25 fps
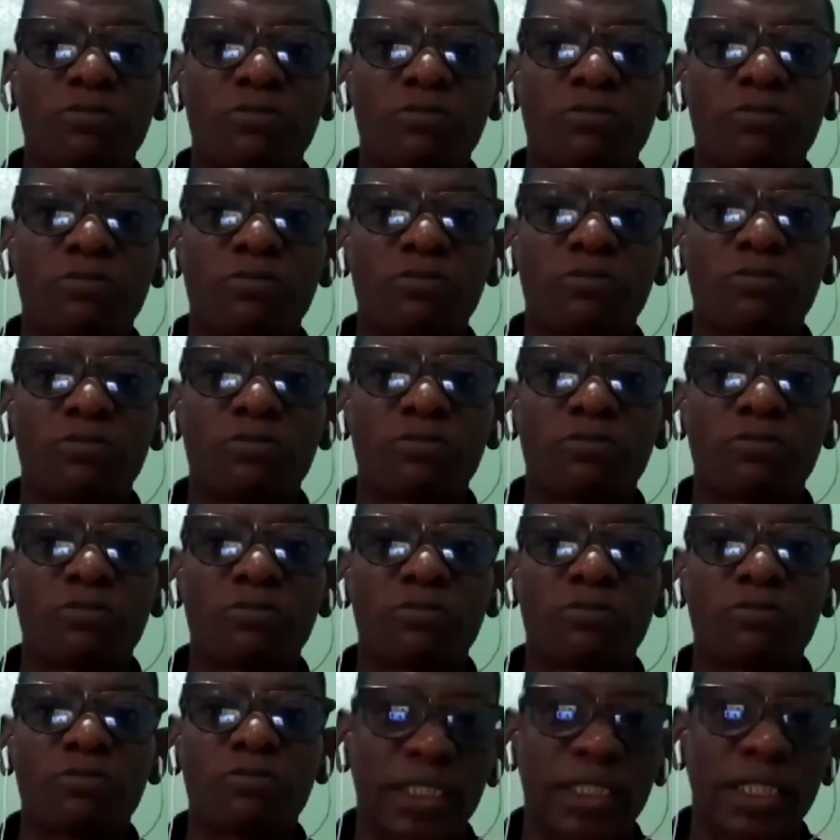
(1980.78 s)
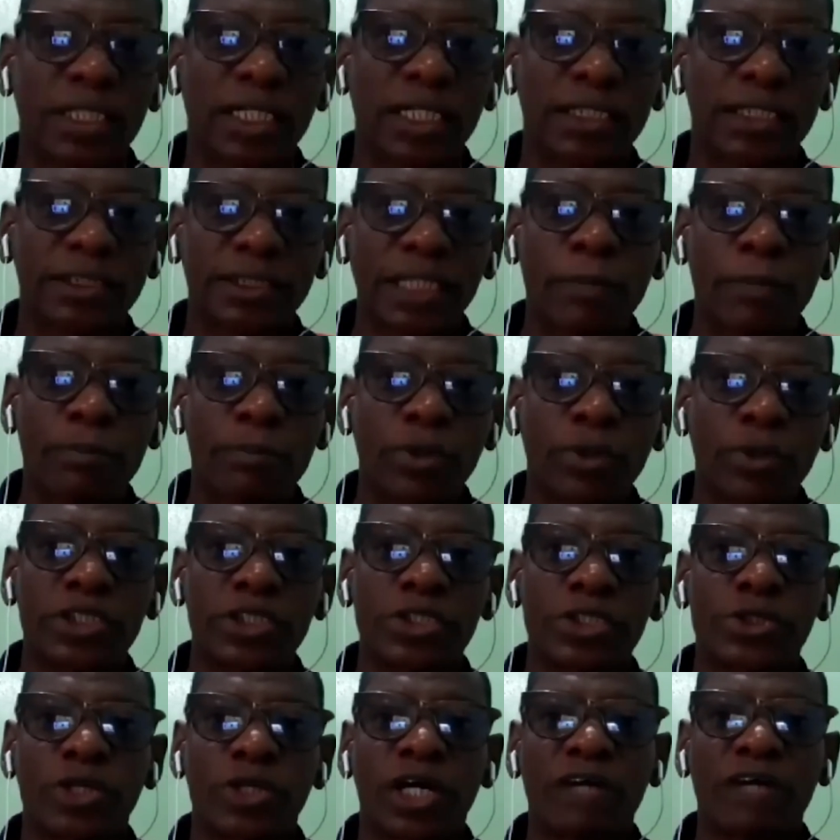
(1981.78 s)
from maybe international
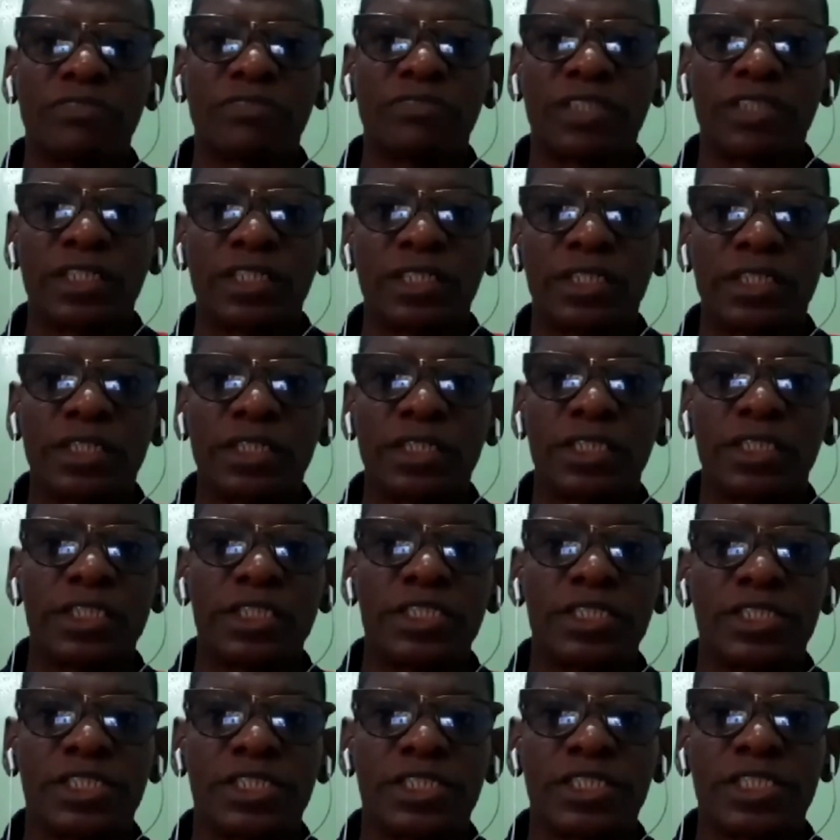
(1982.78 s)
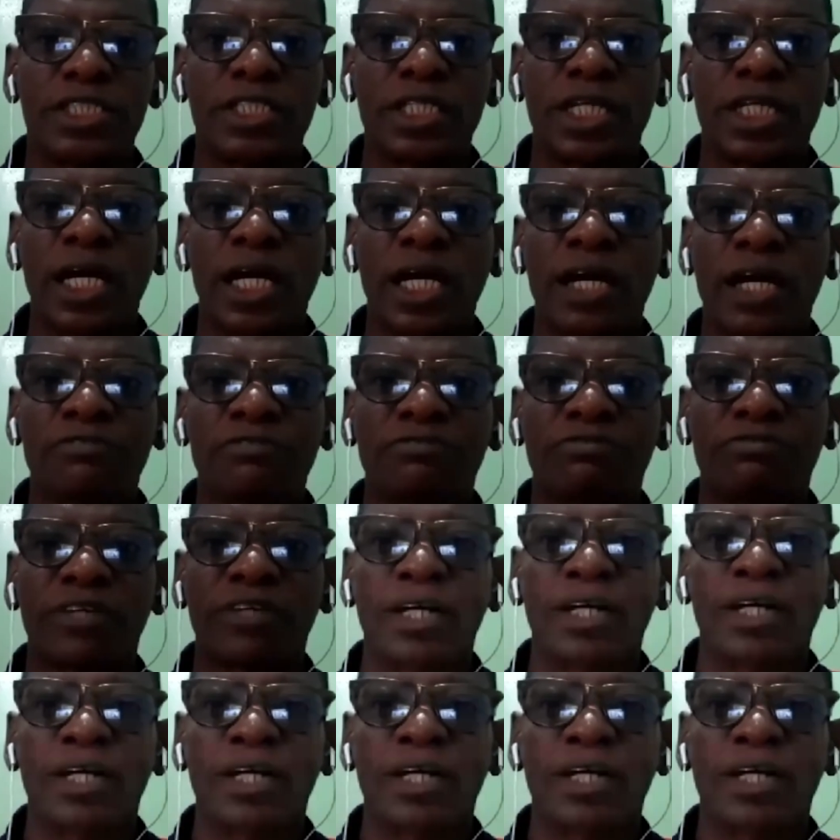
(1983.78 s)
bodies, you have the GF,